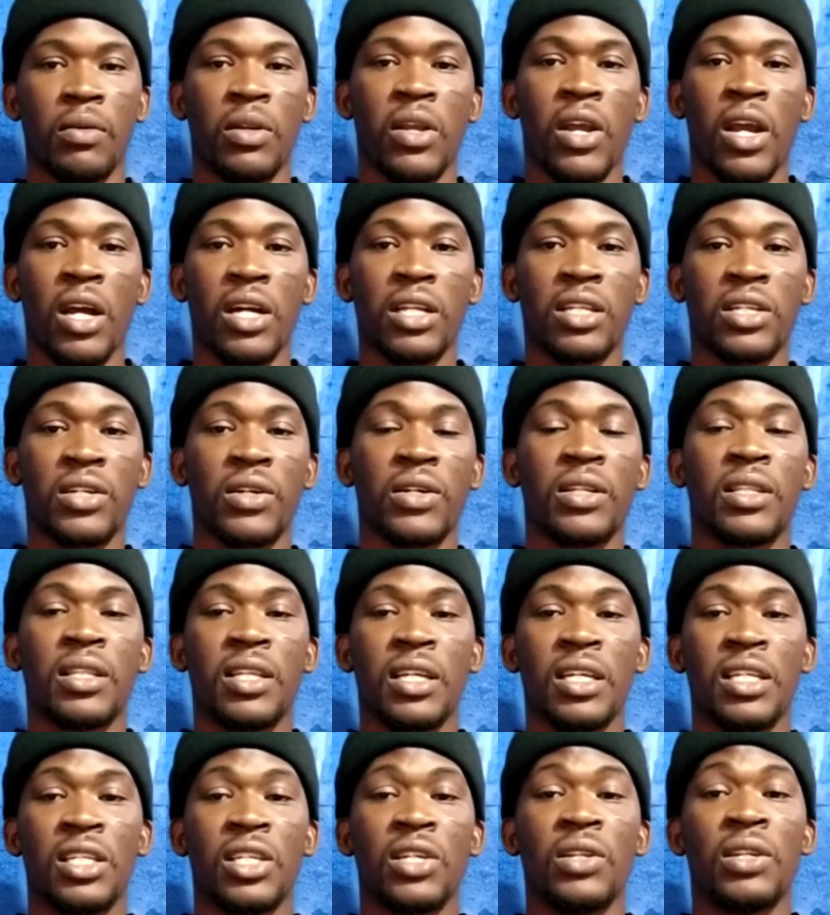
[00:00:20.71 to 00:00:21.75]
there are certain
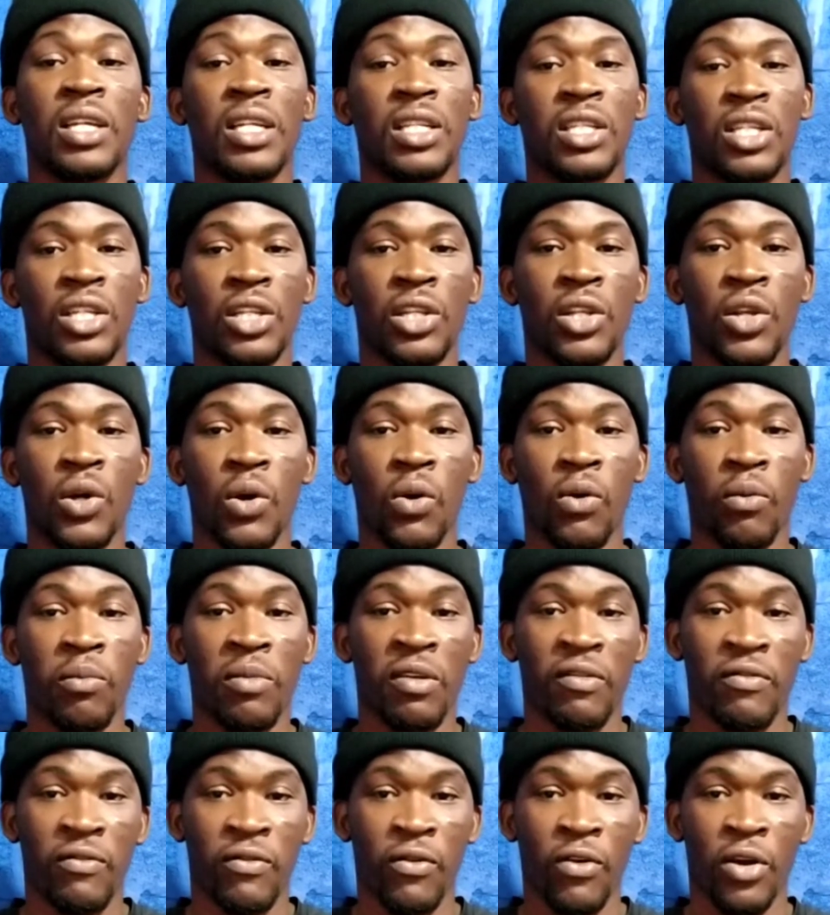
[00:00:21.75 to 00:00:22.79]
things you need to know
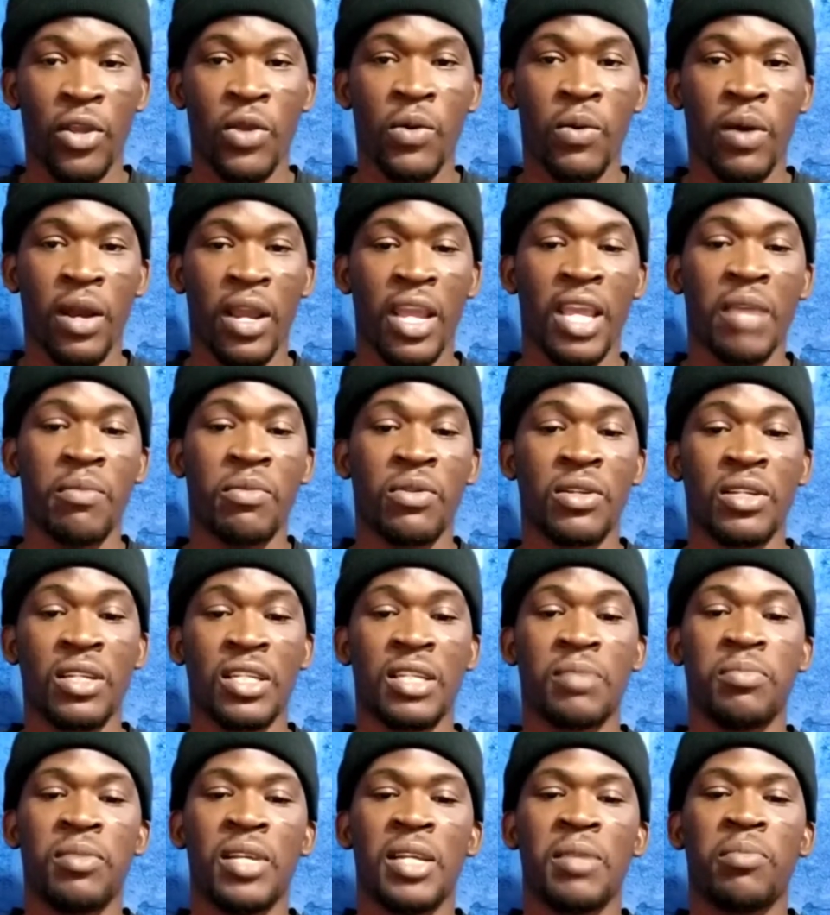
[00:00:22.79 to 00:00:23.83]
before you are able to
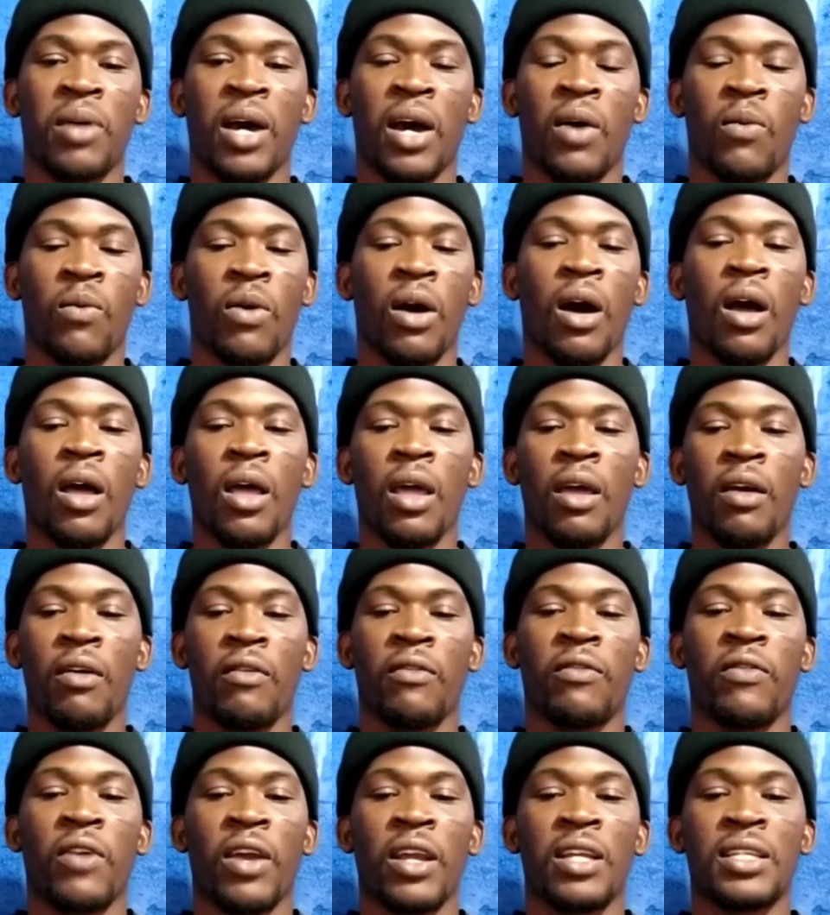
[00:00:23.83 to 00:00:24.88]
speak Patwa.
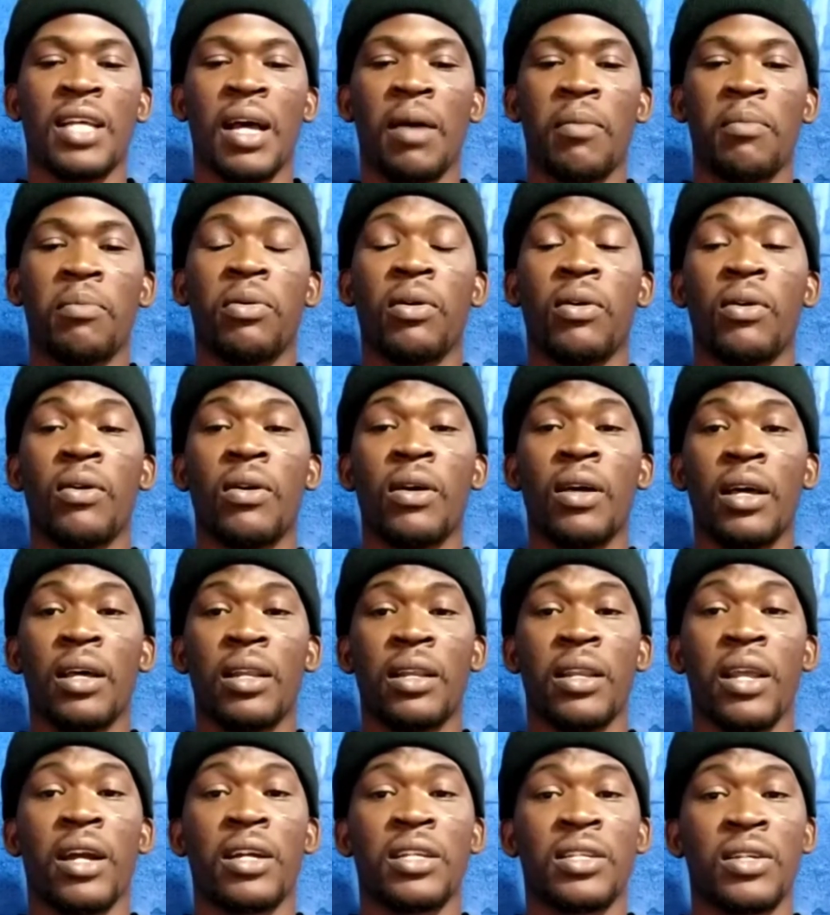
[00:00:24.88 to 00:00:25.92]
For example,
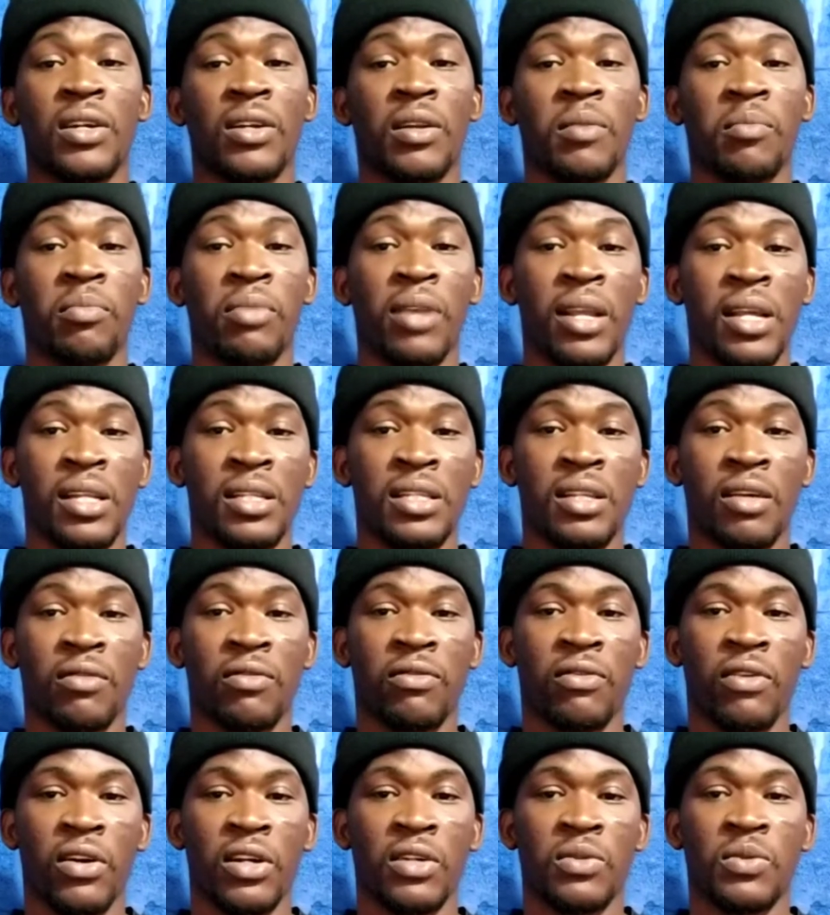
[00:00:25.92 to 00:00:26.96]
there are certain blends
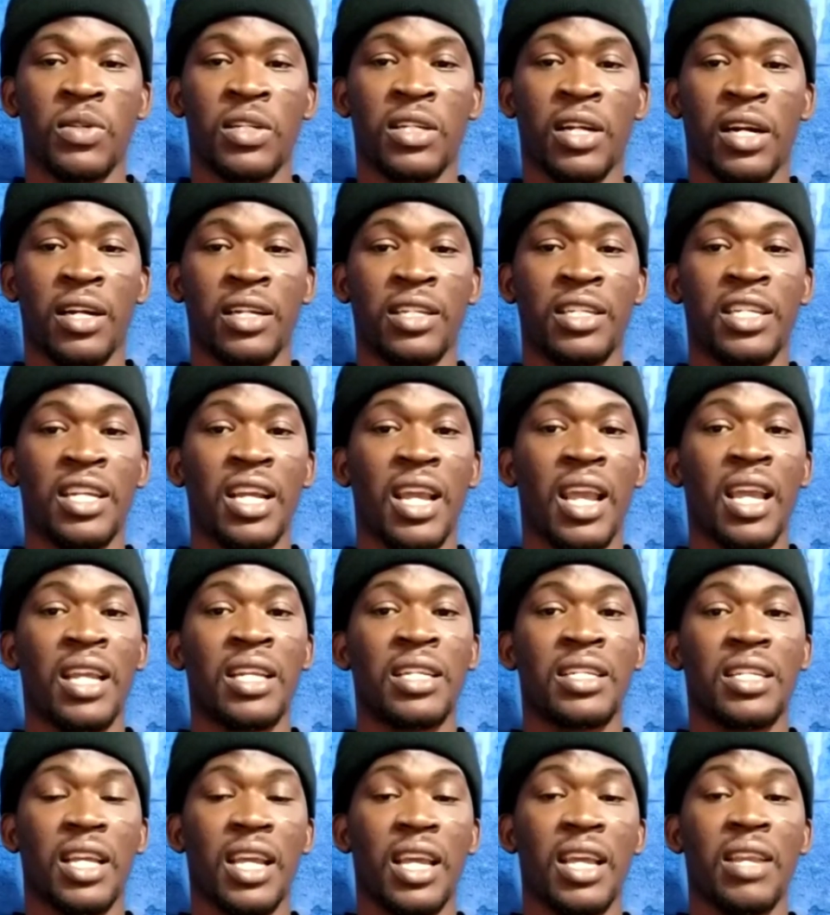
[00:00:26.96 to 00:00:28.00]
of words which are
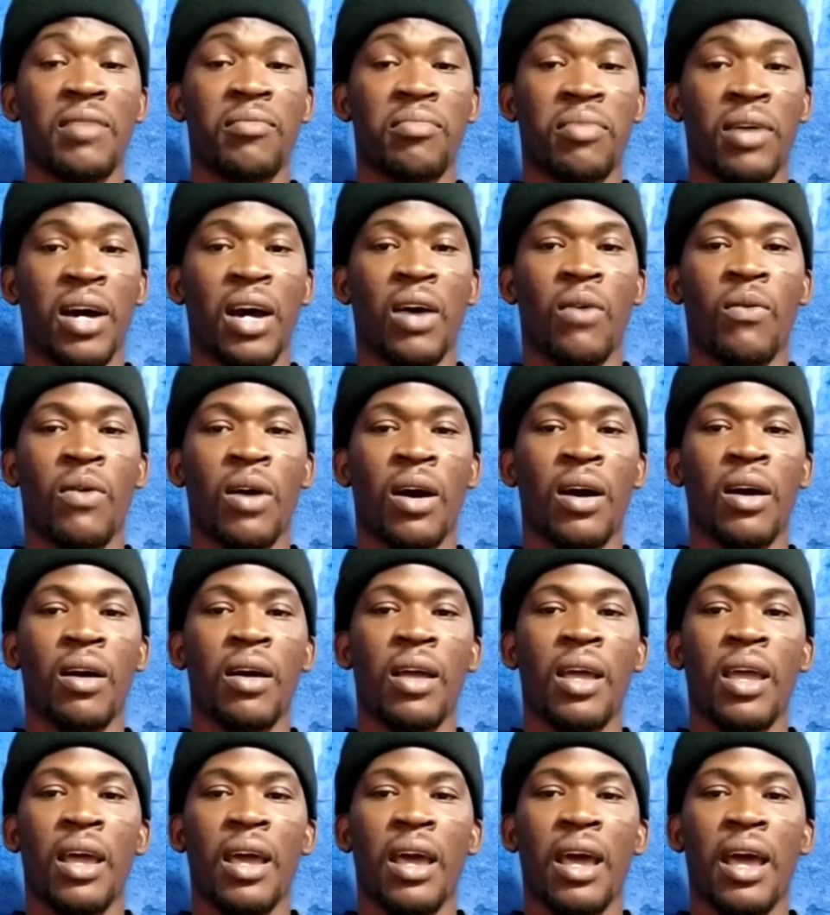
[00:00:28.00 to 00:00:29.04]
changed in Patwa
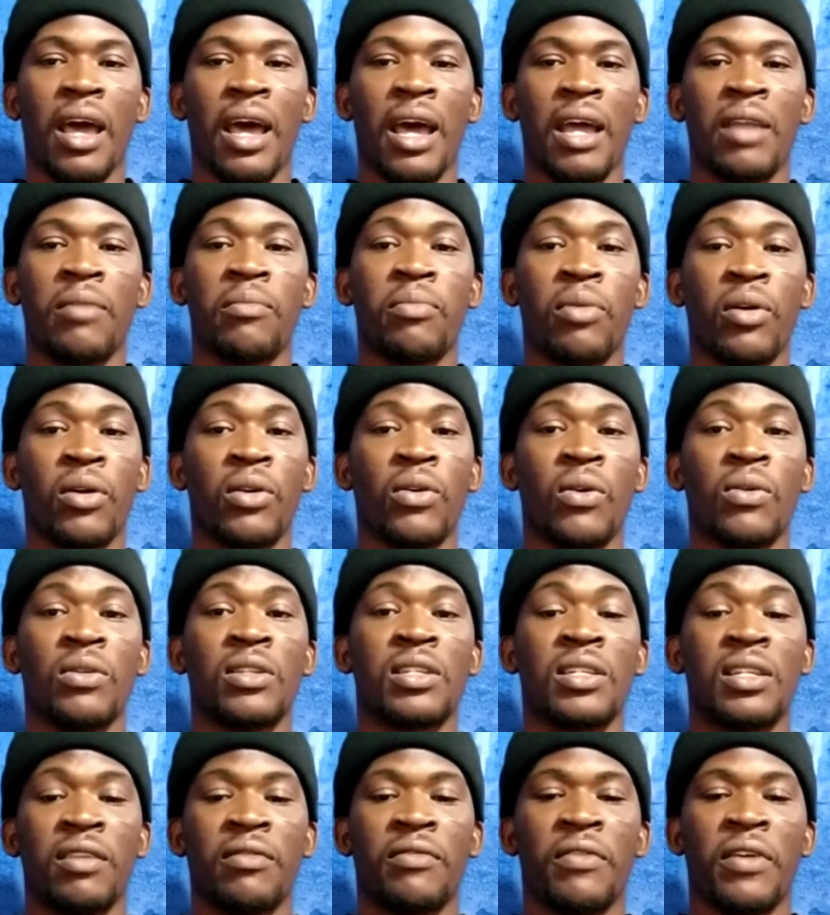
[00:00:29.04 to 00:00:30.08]
and
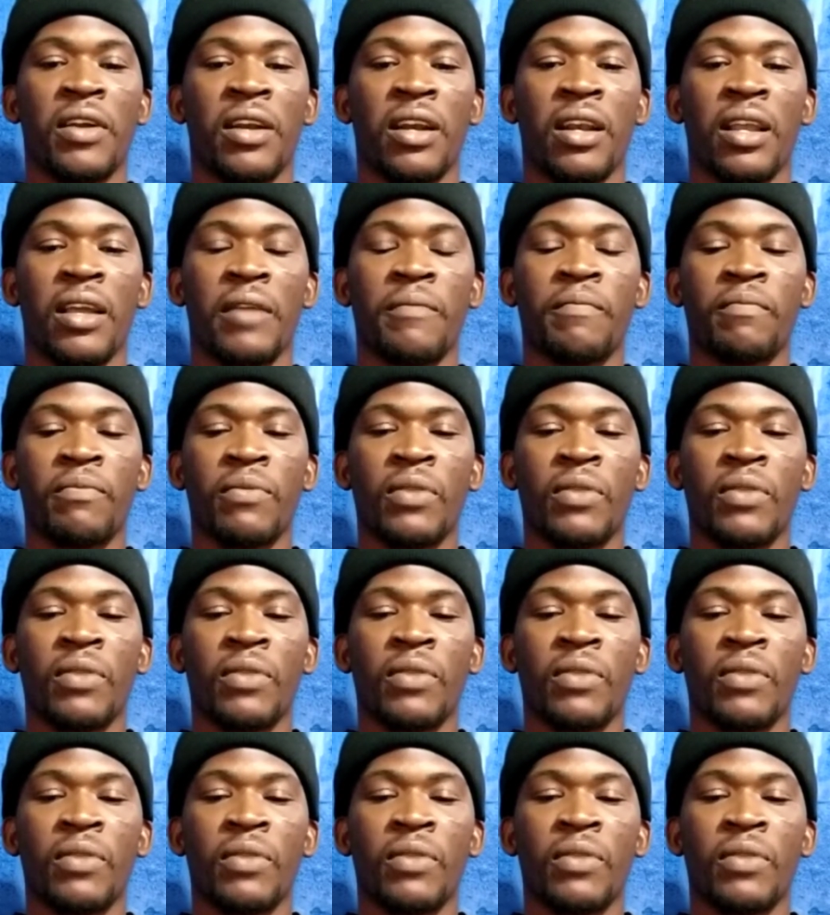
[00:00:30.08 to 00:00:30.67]
pronounced differently.